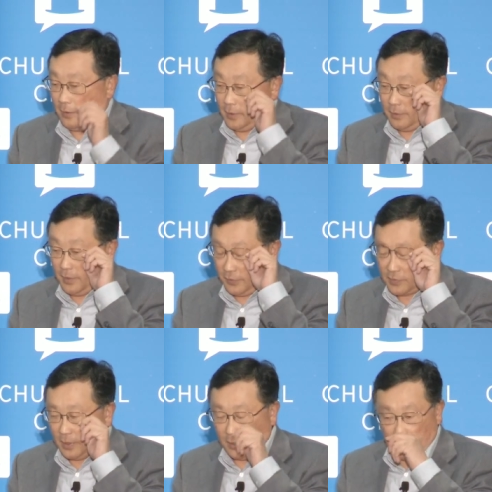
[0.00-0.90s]
and then the
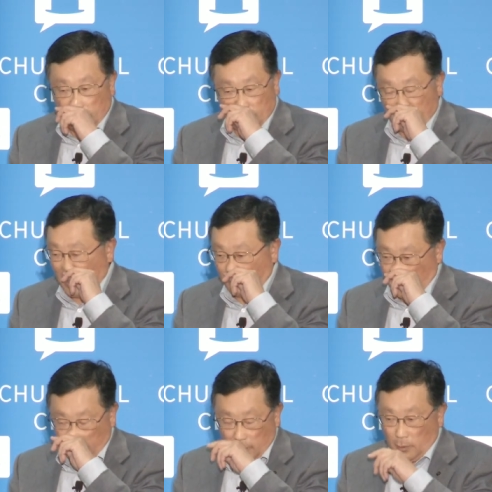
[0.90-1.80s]
next thing is
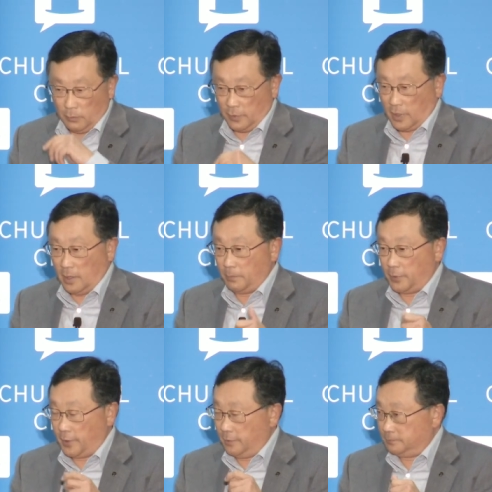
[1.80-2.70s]
BlackBerry owned a
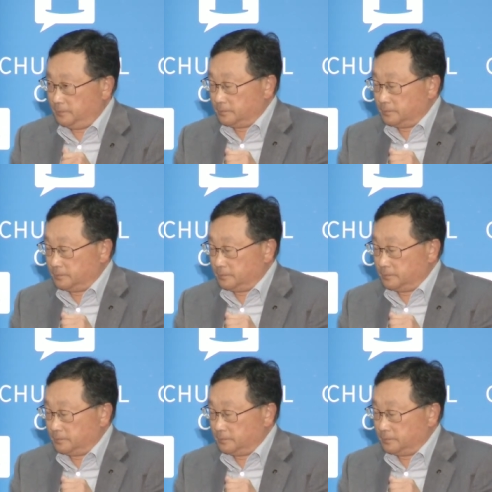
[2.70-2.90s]
company